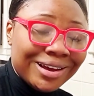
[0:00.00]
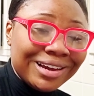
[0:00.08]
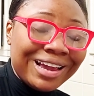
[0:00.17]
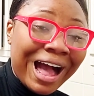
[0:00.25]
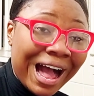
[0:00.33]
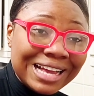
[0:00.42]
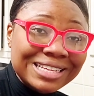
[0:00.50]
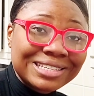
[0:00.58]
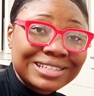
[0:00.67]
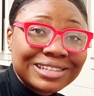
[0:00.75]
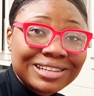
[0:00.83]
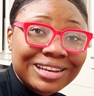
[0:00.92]

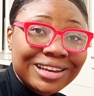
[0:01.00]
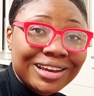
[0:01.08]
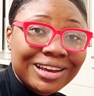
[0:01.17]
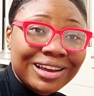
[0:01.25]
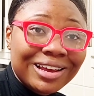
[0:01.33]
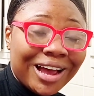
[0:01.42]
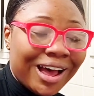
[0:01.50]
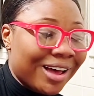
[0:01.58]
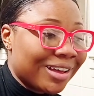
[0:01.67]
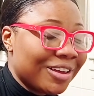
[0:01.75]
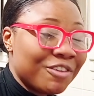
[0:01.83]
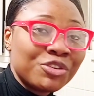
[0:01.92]
Guys,
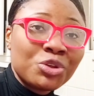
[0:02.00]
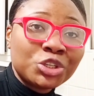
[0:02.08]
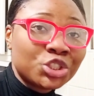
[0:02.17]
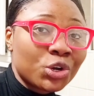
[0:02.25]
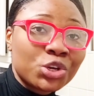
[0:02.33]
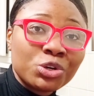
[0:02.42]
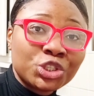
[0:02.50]
if you don't shock you,